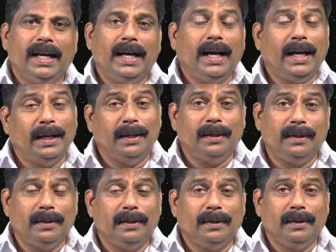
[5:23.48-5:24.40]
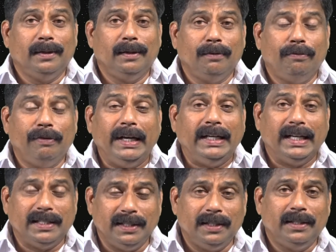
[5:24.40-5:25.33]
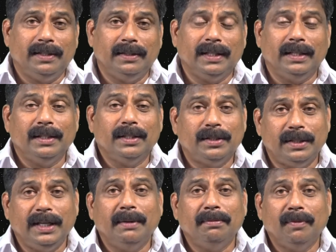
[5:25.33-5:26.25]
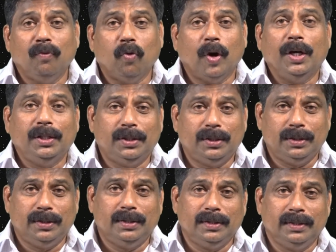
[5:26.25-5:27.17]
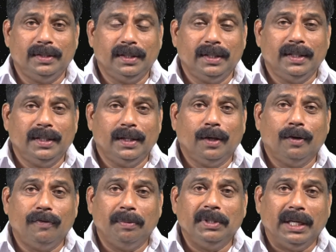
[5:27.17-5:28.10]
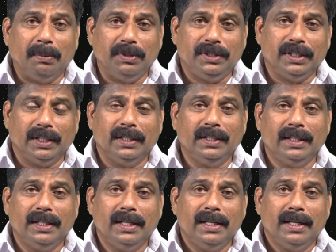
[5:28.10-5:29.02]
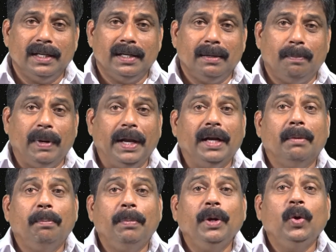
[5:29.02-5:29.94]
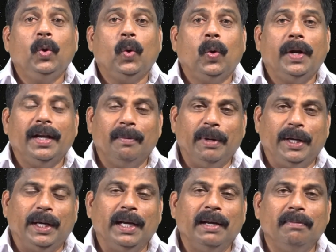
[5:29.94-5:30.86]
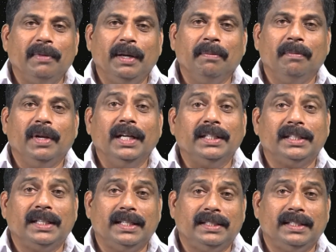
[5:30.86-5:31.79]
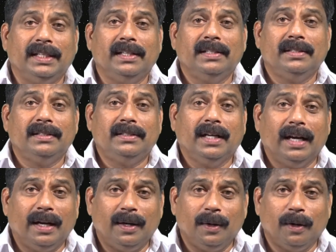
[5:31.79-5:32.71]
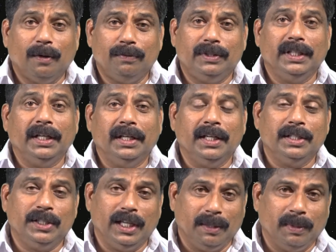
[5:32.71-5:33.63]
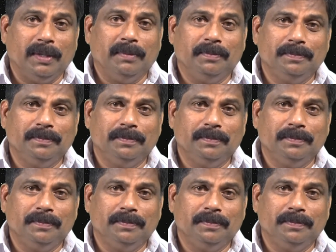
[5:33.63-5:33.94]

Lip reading: And the fate has it that the same voice of Amitabh Bachchan played a big role in making him later as a star of the Indian cinema.